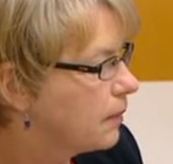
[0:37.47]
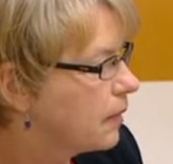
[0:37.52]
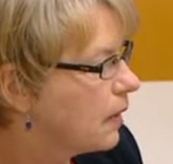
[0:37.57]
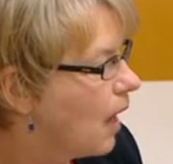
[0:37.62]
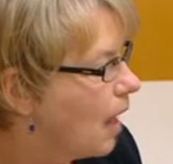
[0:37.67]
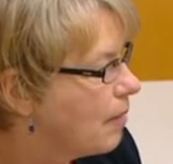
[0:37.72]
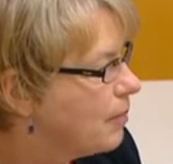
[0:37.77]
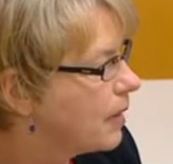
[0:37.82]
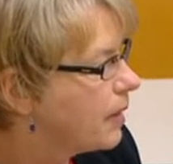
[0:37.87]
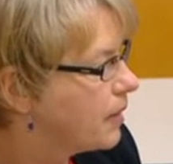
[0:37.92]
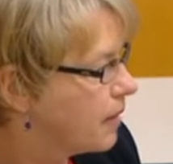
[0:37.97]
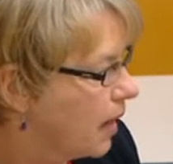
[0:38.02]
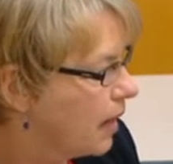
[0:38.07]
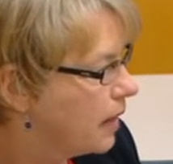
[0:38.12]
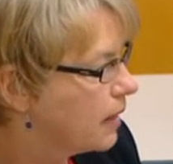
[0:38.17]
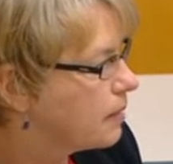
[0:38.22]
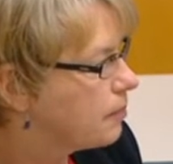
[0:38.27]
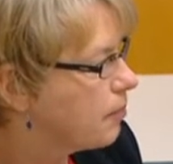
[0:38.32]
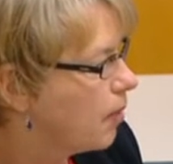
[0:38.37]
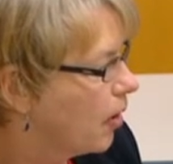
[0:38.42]
climate
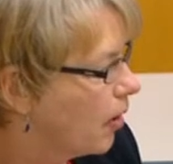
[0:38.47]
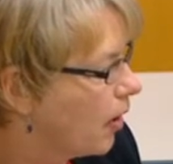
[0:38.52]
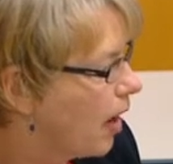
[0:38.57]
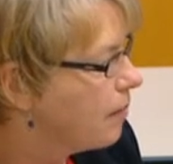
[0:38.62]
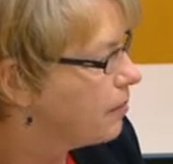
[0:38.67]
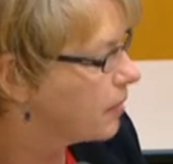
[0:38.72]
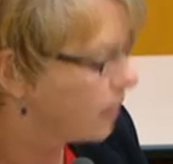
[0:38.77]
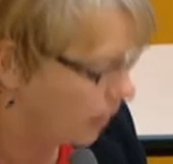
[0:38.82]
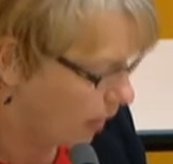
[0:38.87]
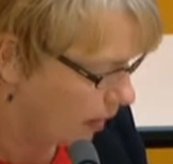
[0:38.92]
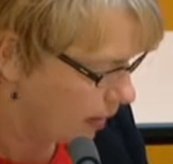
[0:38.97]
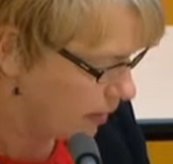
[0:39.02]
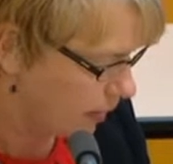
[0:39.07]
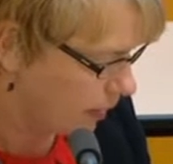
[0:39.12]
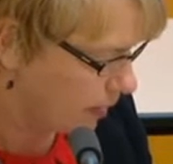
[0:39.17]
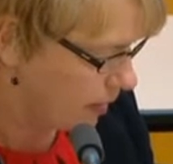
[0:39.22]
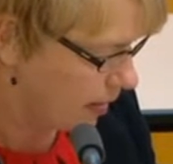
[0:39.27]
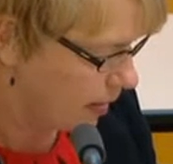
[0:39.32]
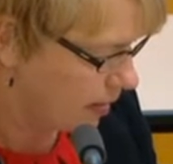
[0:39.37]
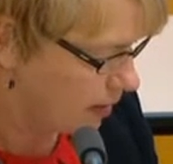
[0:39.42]
science programs, as I
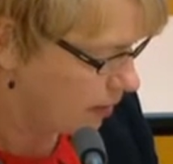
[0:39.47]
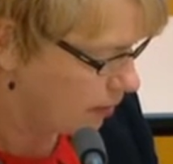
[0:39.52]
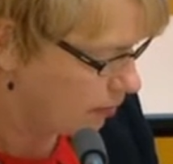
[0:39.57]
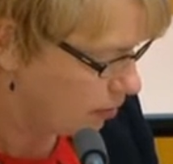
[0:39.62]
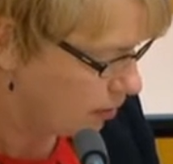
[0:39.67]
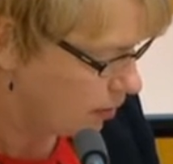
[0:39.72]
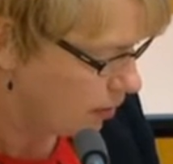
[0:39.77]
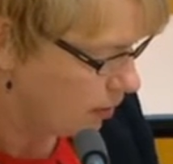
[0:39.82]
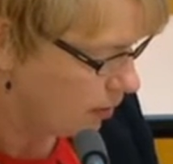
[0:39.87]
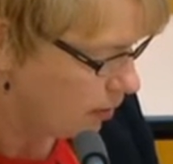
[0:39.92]
understand it,